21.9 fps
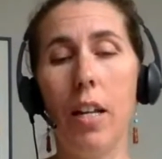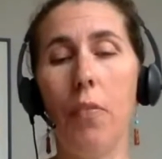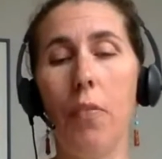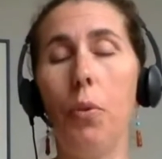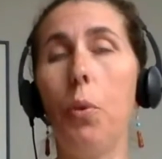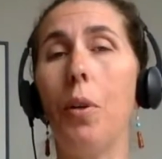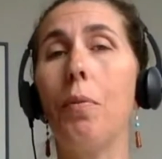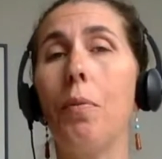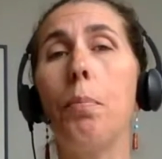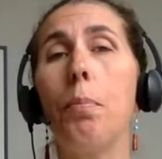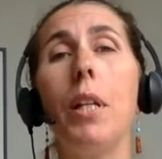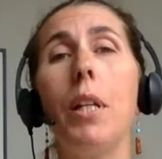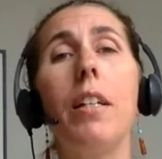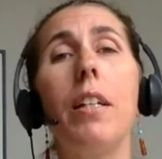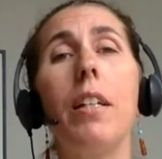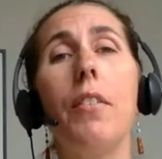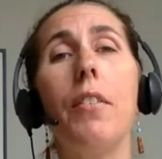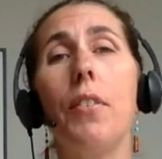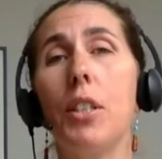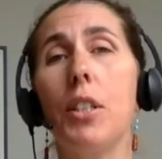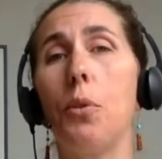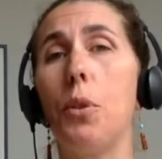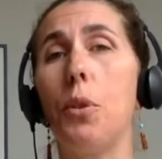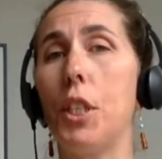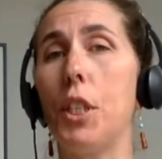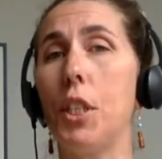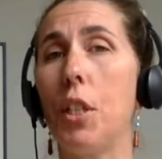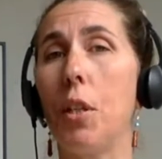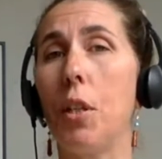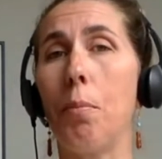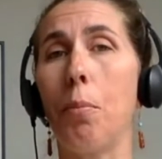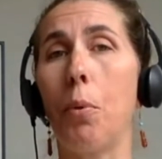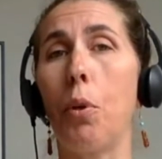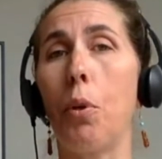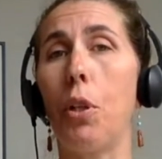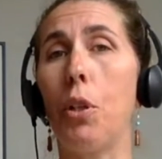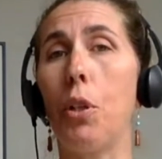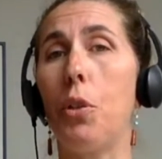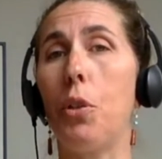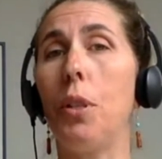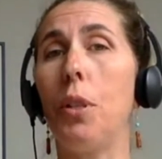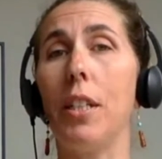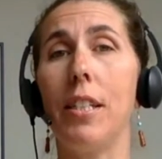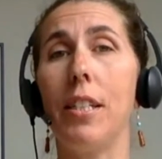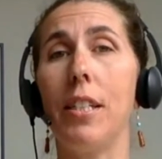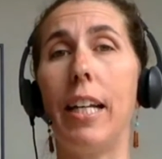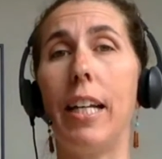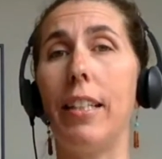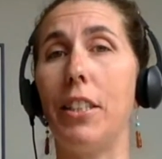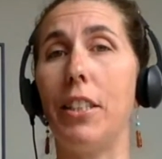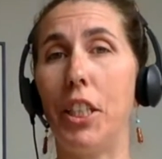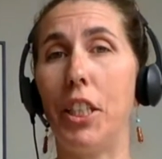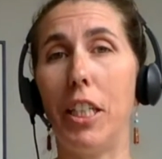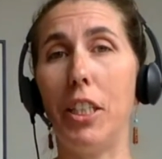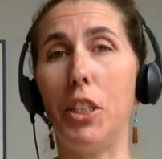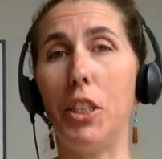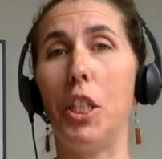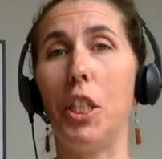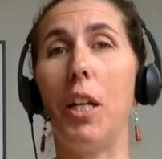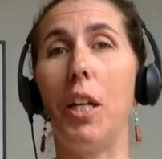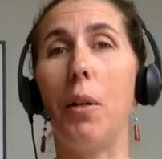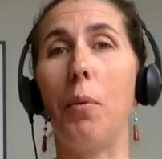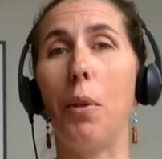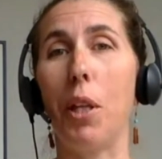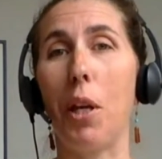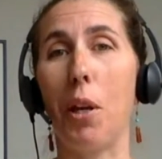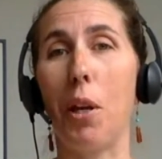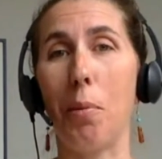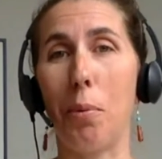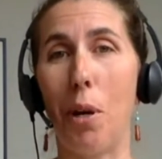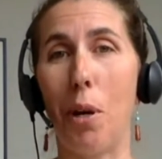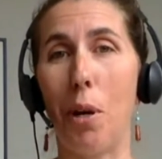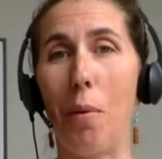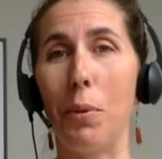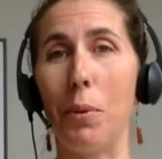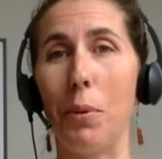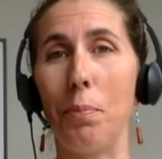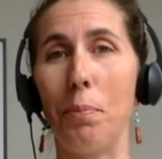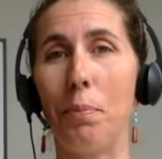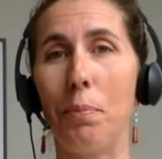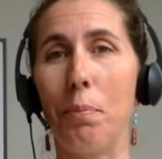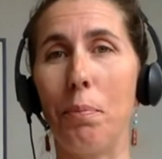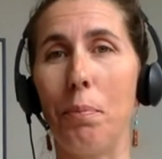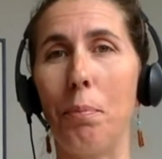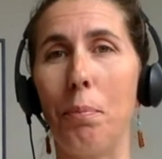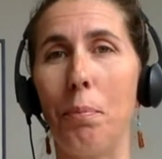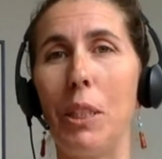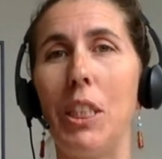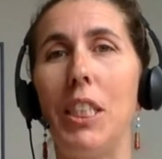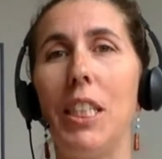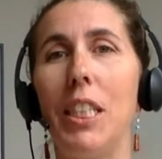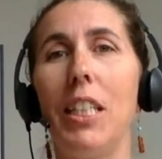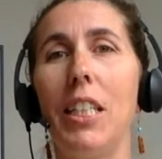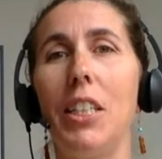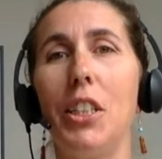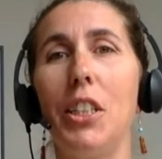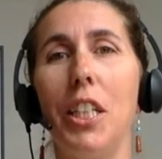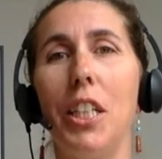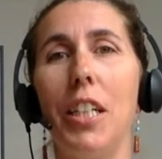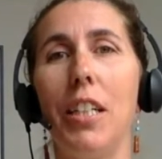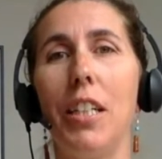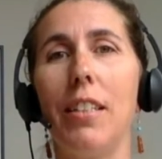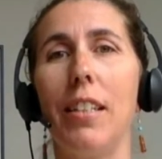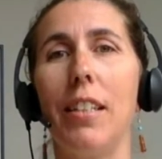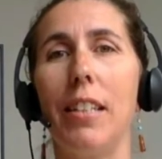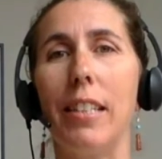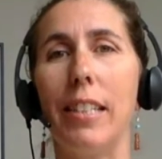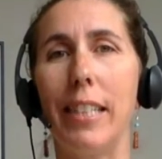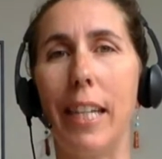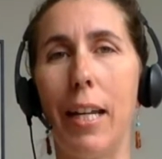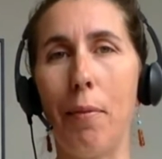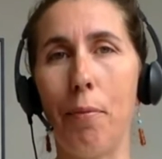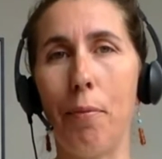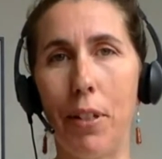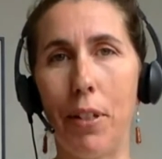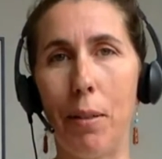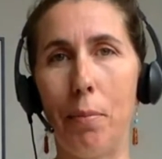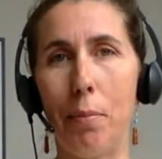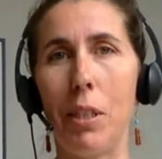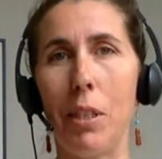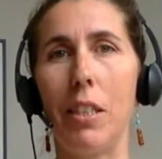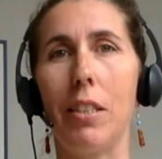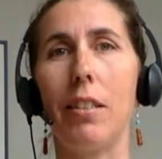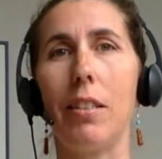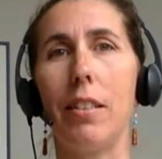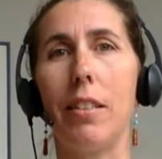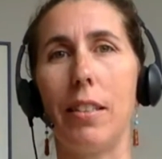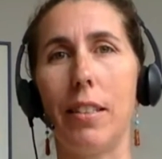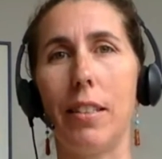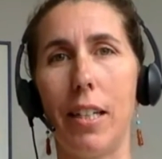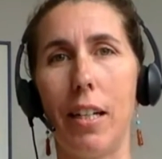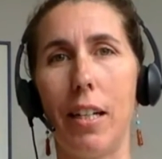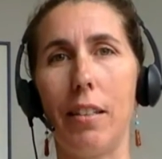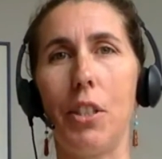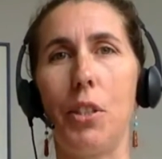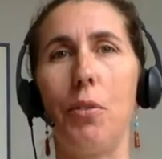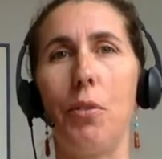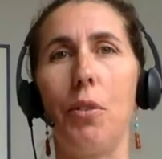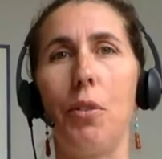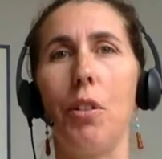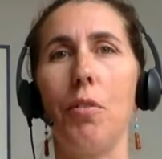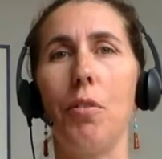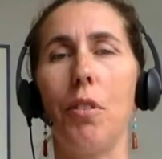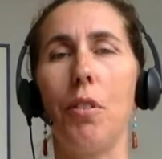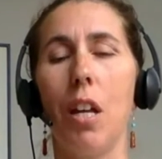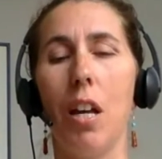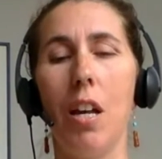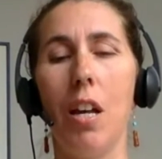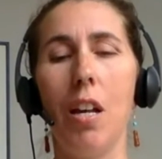if you have plenty of estrogen on board, you can take DHEA without a problem. But DHEA is in the same family as testosterone.